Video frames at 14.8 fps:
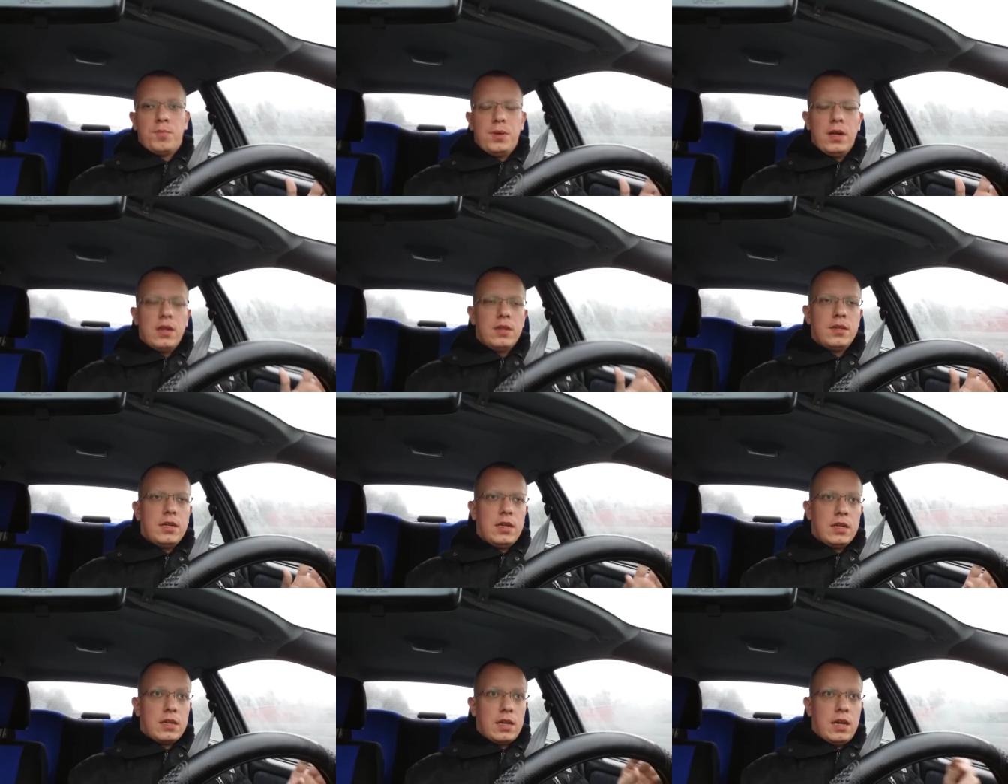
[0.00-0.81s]

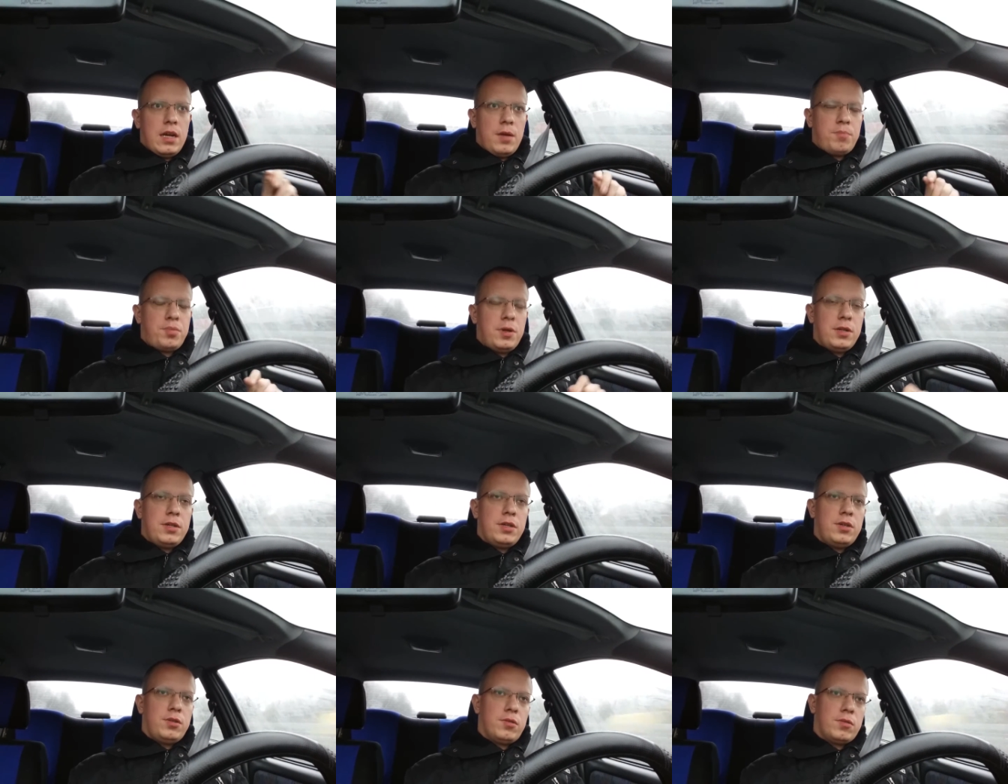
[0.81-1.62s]
Building
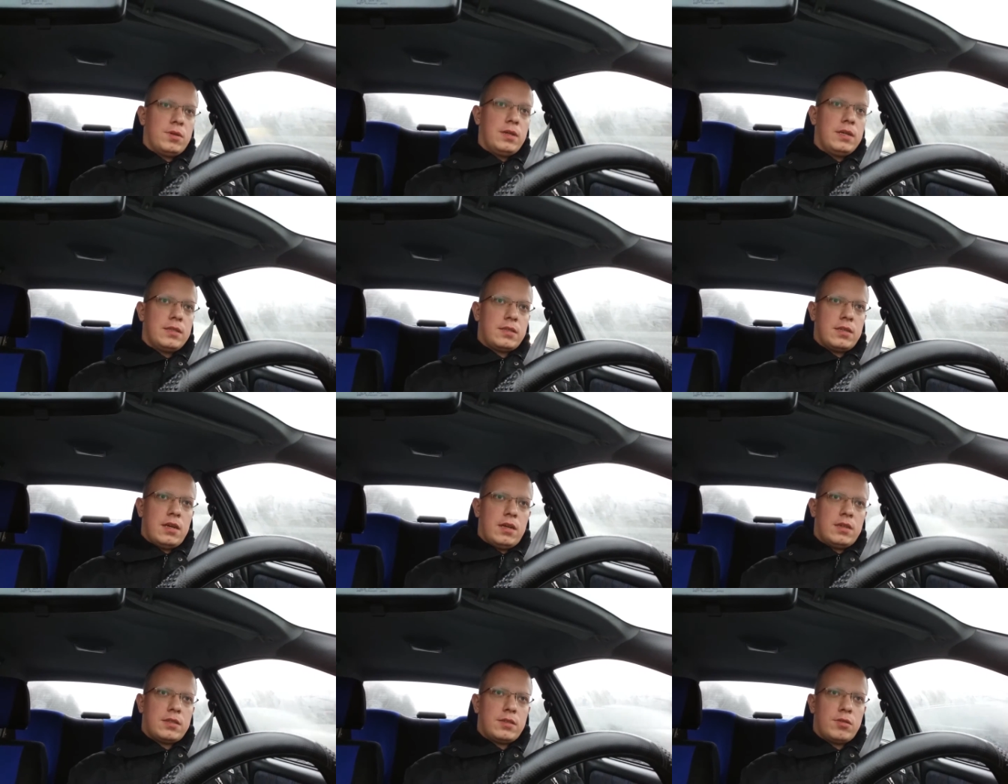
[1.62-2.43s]
pretty new. It's
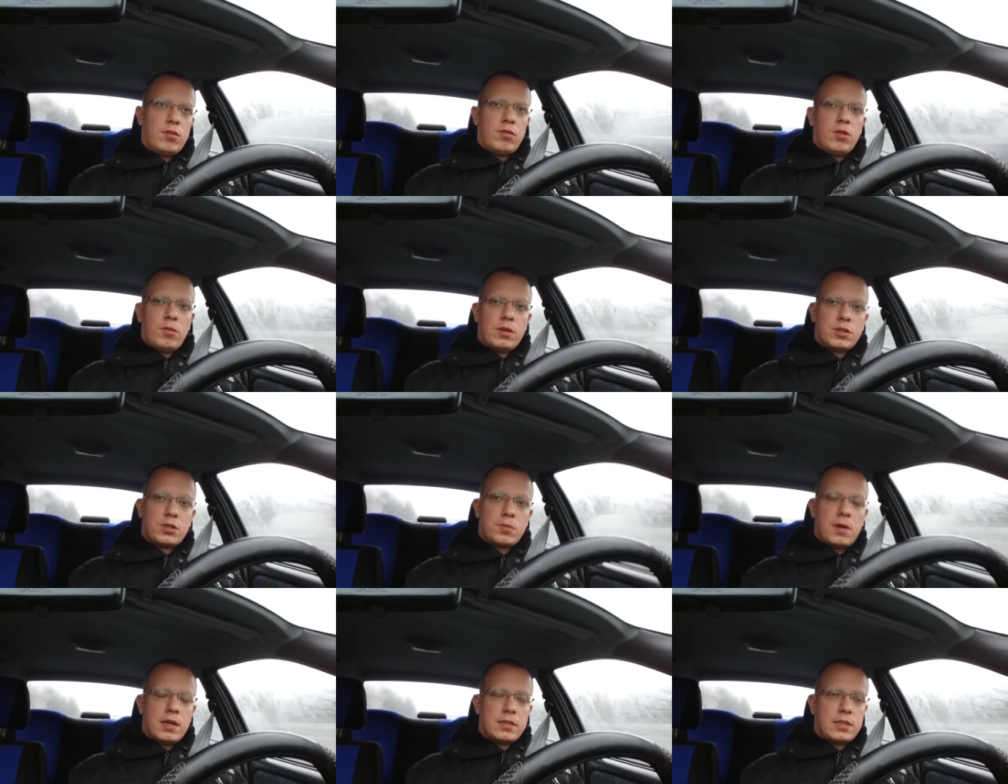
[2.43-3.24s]
Stockholm
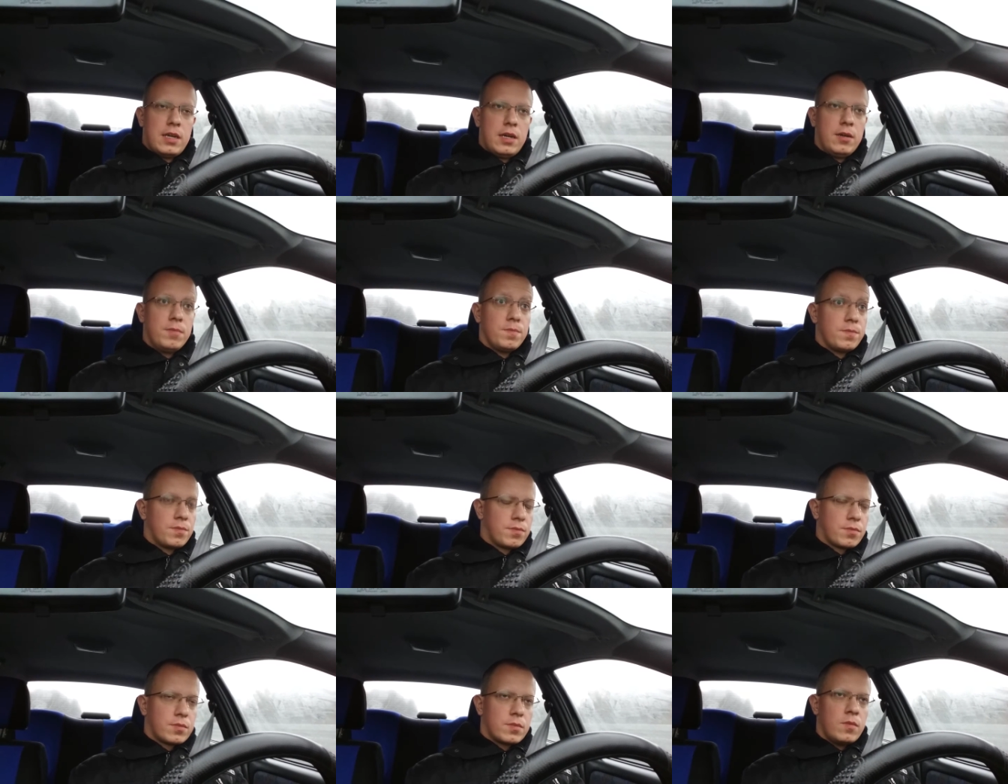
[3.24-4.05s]
Strasse,
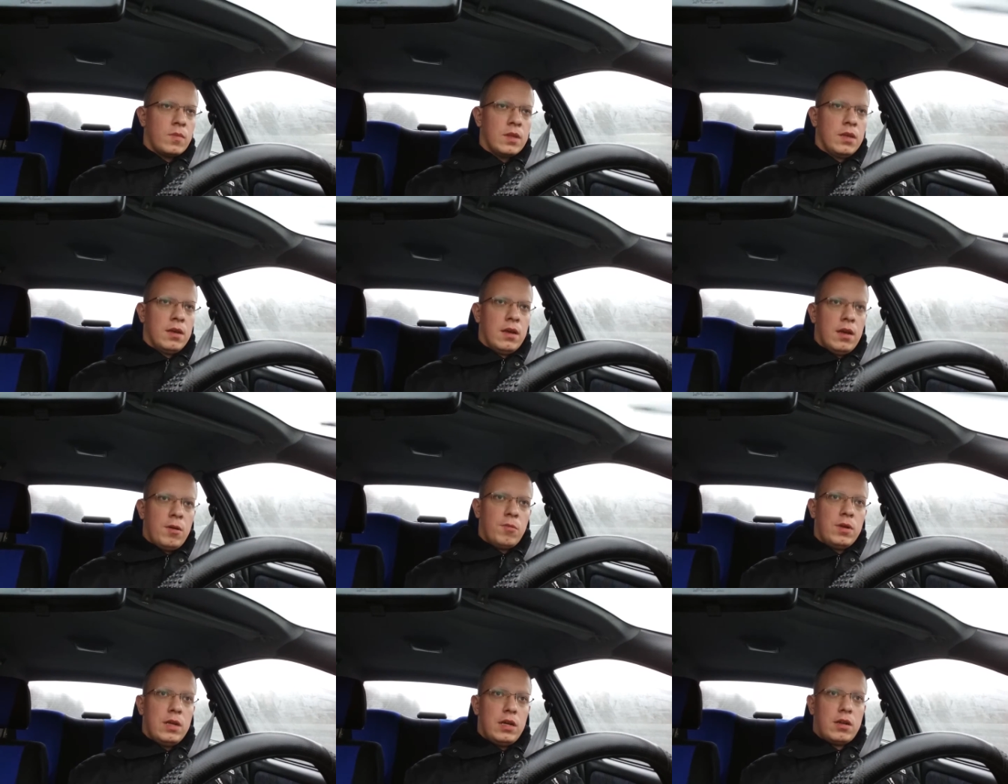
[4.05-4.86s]

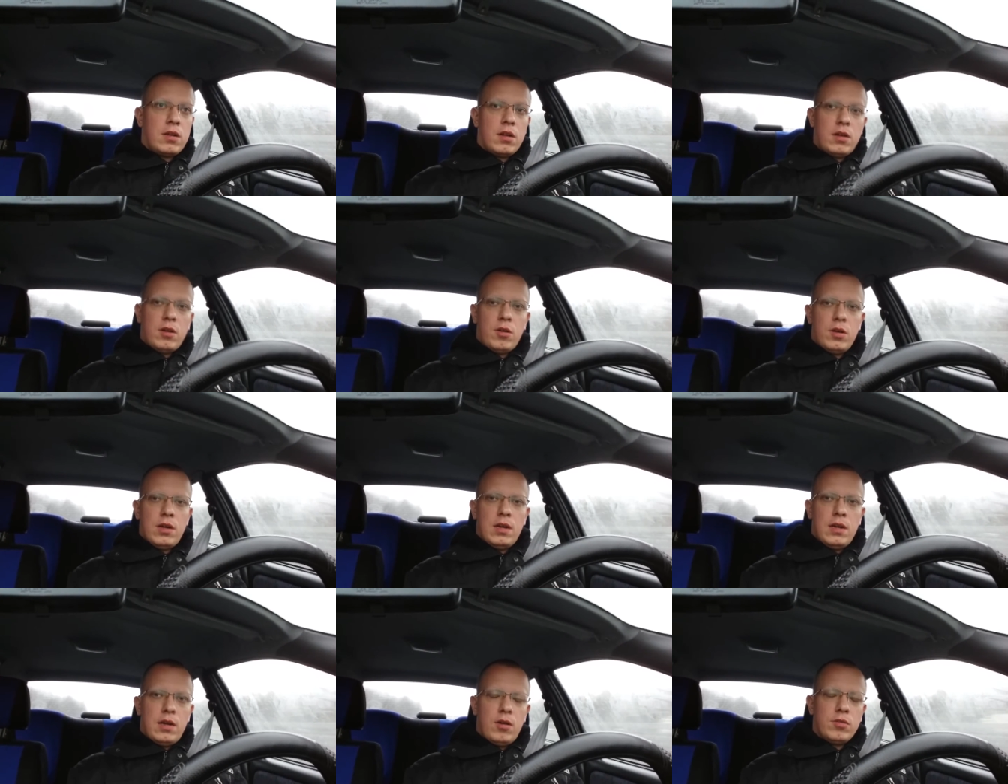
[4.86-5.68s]
really
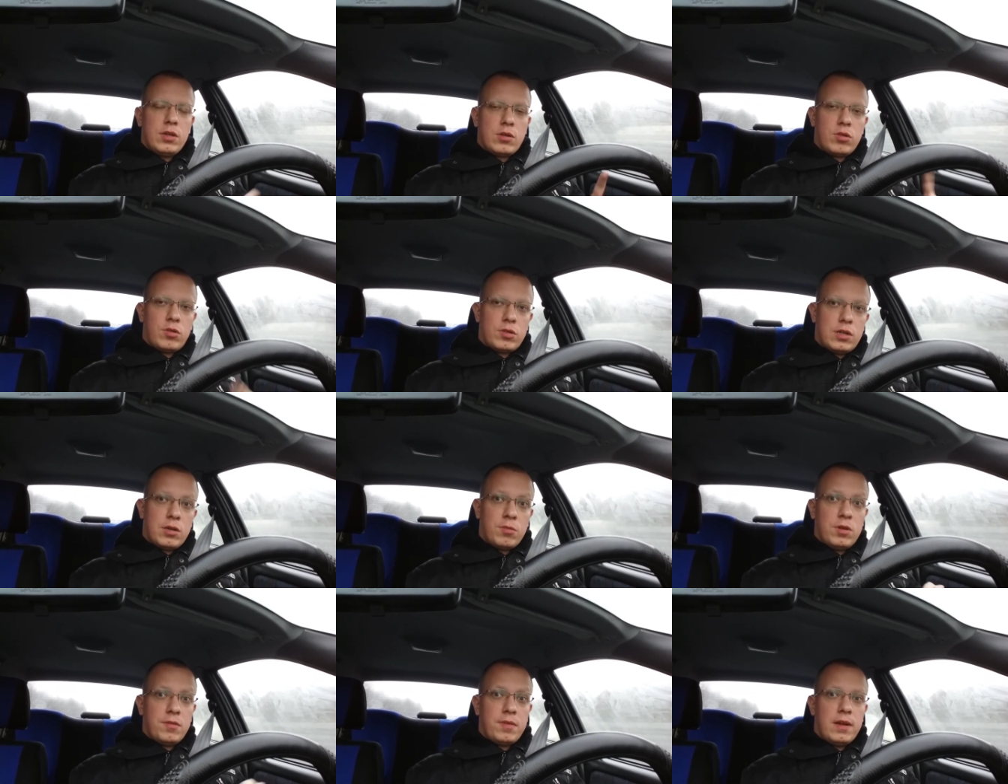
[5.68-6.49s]
on the corner
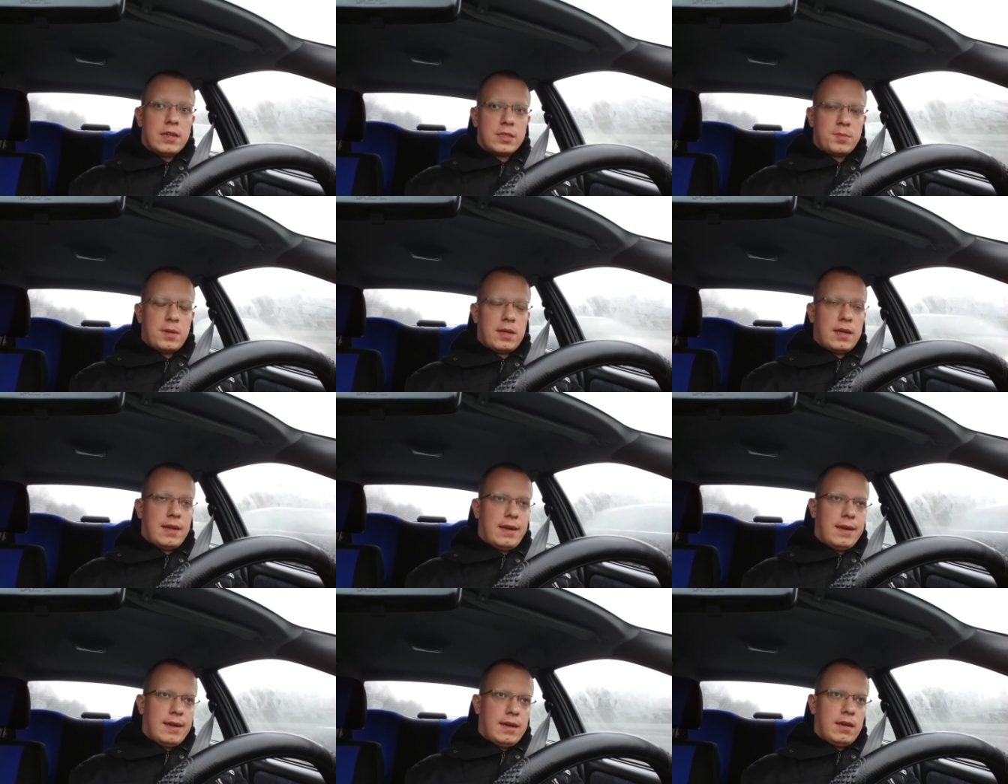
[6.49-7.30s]
with Landsberger
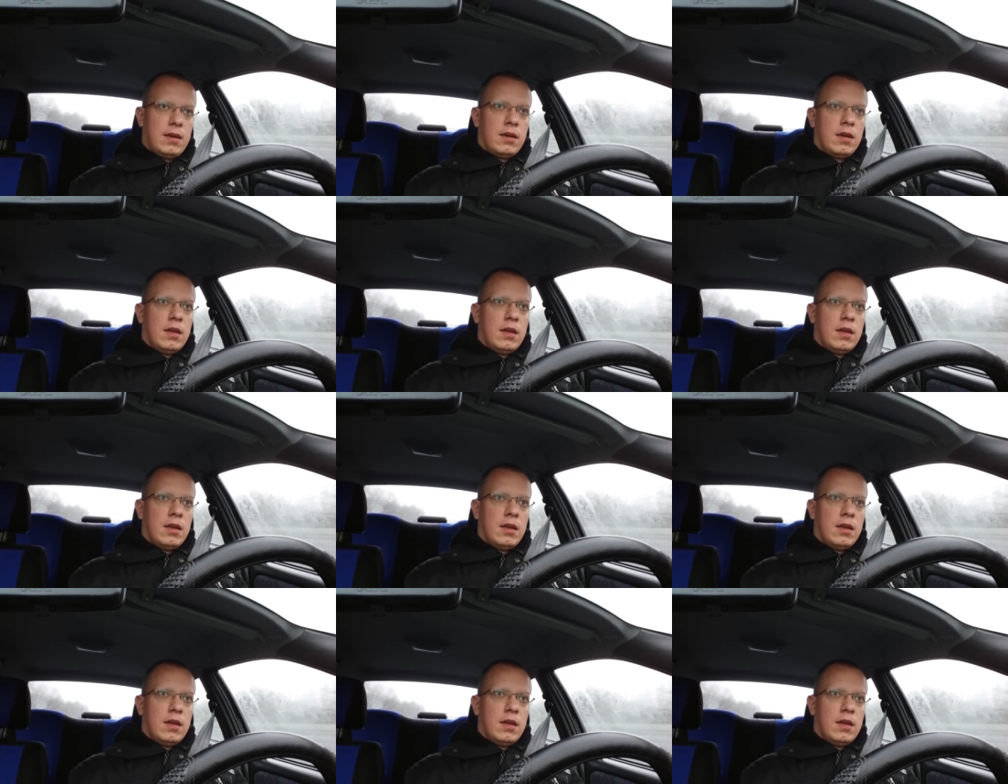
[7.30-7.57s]
Alley.